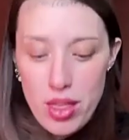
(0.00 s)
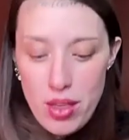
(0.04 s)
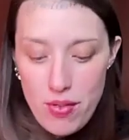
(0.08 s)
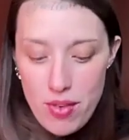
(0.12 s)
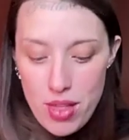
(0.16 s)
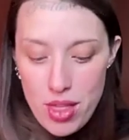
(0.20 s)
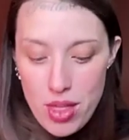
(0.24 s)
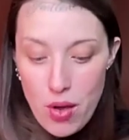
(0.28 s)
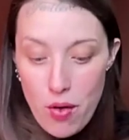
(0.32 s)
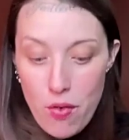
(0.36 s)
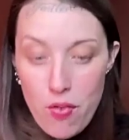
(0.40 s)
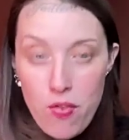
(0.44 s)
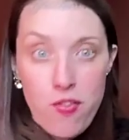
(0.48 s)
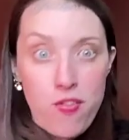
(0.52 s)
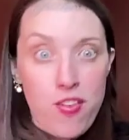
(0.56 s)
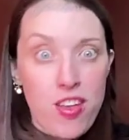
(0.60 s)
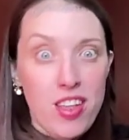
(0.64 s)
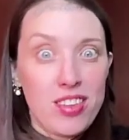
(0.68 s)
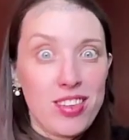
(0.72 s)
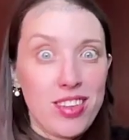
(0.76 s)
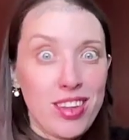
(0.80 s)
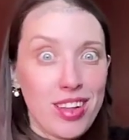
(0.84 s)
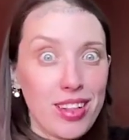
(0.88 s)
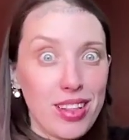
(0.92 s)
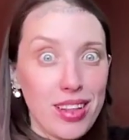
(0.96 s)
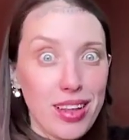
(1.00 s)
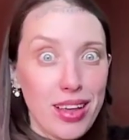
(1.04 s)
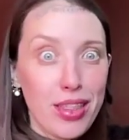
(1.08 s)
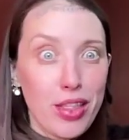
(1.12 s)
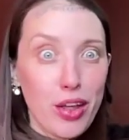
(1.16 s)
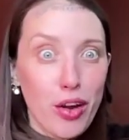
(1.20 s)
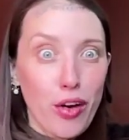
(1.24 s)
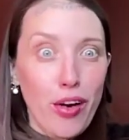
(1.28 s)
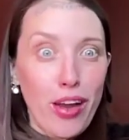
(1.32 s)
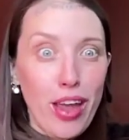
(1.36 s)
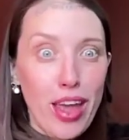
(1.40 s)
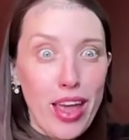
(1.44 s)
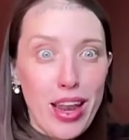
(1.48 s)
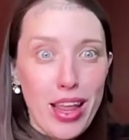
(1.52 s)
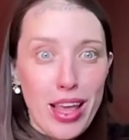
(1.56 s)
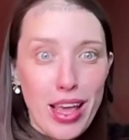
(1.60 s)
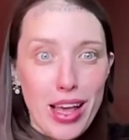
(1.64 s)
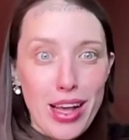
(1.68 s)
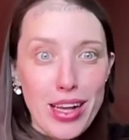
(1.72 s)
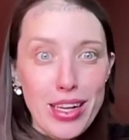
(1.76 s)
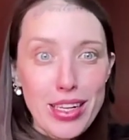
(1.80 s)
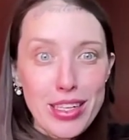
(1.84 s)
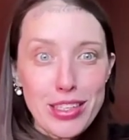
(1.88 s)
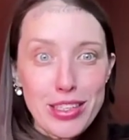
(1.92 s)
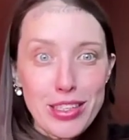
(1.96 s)
even though physically they're
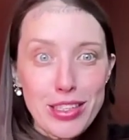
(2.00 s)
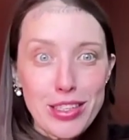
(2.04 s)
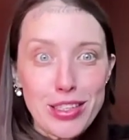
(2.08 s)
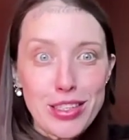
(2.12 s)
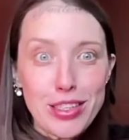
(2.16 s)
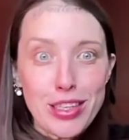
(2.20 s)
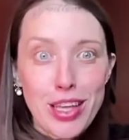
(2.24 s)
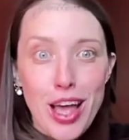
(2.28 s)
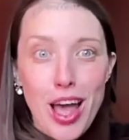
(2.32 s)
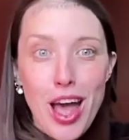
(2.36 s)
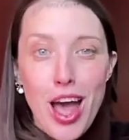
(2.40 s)
hideous.